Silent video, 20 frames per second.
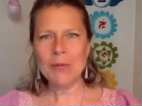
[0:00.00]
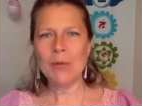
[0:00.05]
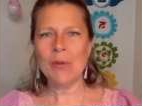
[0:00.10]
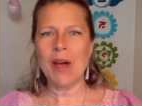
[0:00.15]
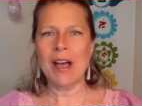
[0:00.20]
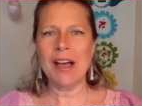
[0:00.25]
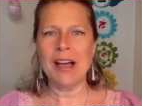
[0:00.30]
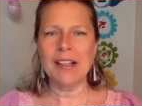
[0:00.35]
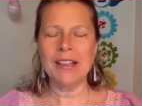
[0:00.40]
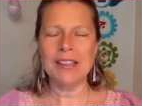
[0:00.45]

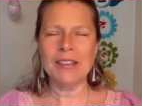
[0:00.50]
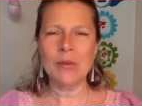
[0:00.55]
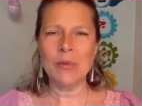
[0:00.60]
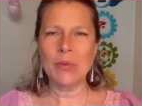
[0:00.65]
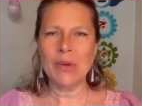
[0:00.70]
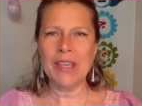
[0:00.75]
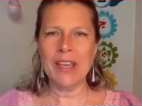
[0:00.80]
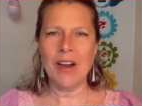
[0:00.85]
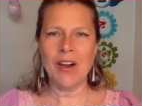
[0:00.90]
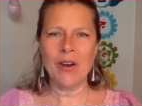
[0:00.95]
while
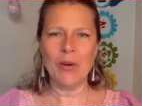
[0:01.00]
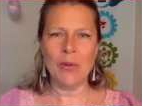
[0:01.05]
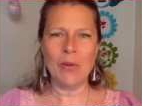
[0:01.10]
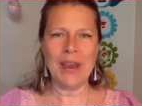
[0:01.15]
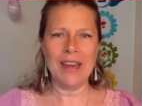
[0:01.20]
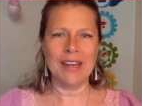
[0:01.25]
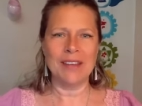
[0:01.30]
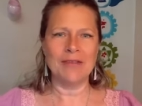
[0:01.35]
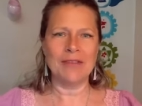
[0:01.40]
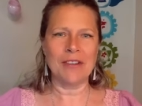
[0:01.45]
we are
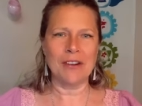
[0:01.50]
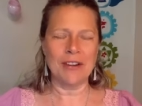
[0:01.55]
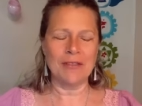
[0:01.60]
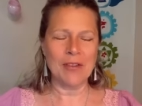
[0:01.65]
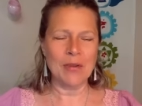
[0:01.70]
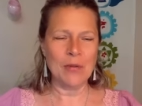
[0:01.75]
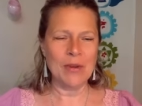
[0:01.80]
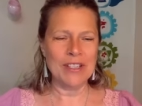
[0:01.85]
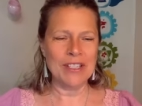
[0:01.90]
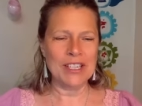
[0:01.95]
waiting for
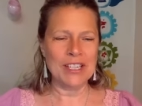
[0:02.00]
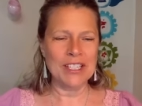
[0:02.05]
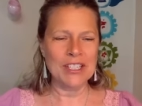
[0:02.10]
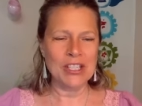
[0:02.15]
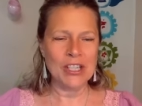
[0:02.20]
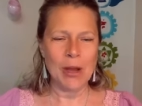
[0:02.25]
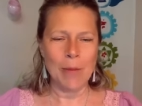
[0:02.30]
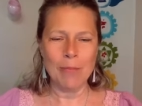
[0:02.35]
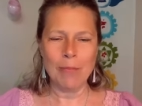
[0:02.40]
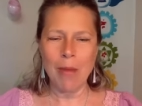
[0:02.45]
everyone to
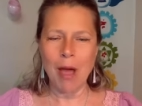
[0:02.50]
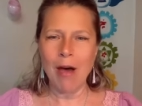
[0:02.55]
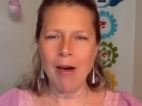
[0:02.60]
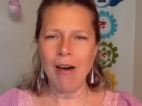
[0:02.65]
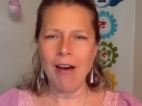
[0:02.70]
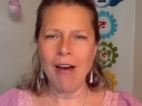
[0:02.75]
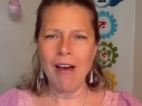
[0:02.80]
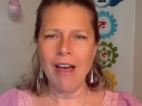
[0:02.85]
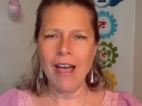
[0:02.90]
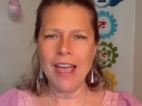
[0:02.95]
jump
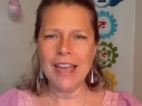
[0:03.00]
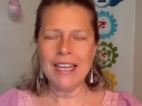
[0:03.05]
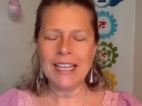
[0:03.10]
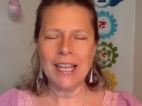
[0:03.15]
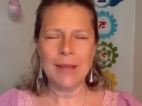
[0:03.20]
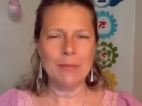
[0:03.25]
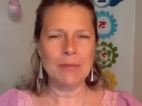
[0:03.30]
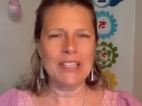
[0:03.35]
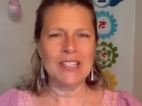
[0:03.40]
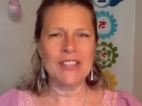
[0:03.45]
on,
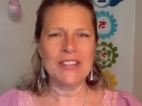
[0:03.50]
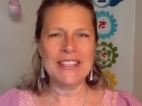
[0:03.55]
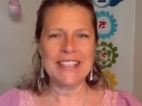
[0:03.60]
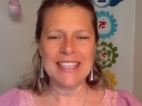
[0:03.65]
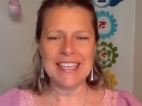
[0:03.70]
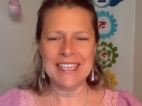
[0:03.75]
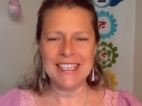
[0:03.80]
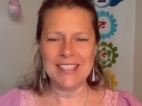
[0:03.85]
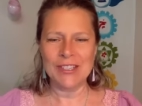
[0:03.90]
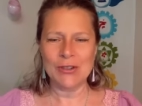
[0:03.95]
let me just
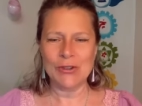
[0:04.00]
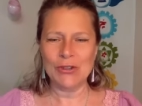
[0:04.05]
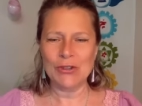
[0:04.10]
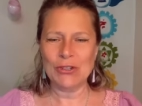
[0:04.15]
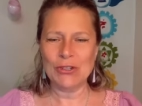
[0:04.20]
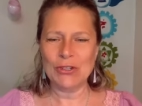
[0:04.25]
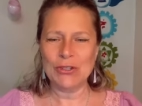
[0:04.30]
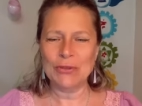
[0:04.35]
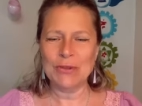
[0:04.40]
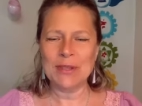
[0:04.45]

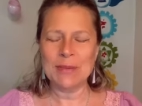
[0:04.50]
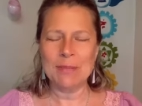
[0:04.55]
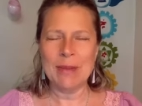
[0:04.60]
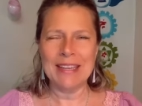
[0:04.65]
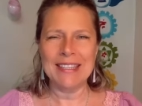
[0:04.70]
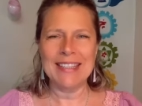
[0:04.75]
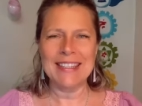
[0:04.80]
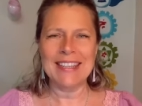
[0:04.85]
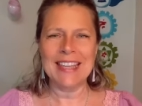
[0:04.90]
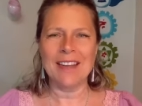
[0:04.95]
introduce
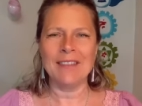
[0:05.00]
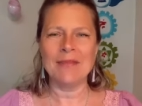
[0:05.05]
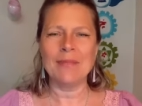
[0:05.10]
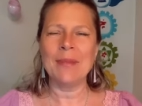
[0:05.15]
myself.